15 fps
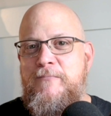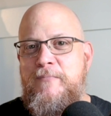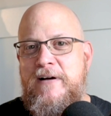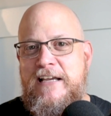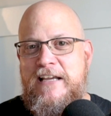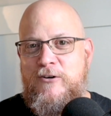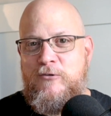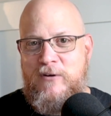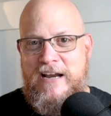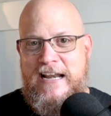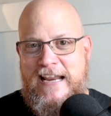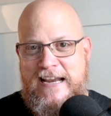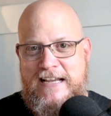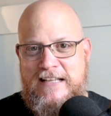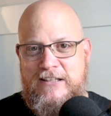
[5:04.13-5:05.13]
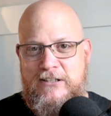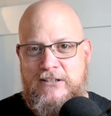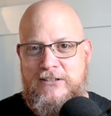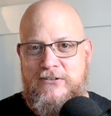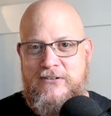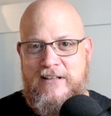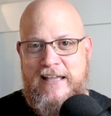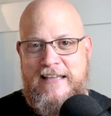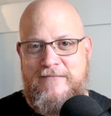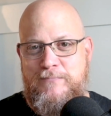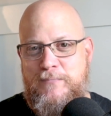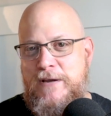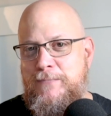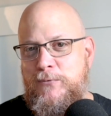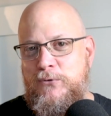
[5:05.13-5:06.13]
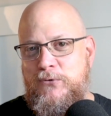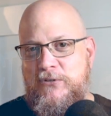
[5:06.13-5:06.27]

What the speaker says: my great Aunt Lil, and people who